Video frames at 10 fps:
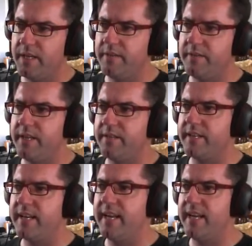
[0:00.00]
See, because I
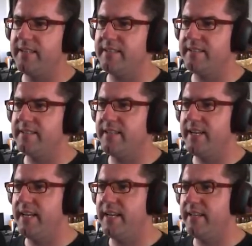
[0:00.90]
can't
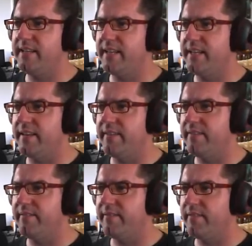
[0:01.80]
see anything
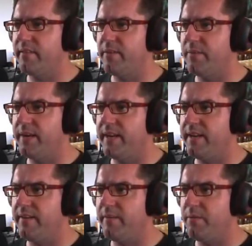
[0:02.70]
around
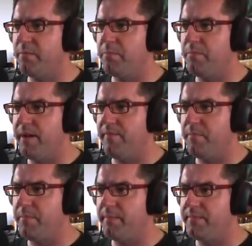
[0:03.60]
here. I
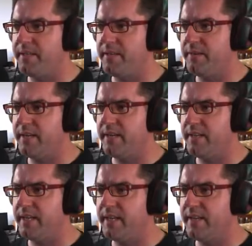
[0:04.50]
haven't bumped into
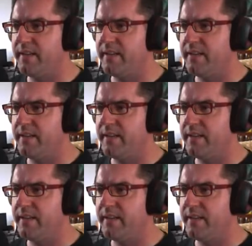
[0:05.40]
anything.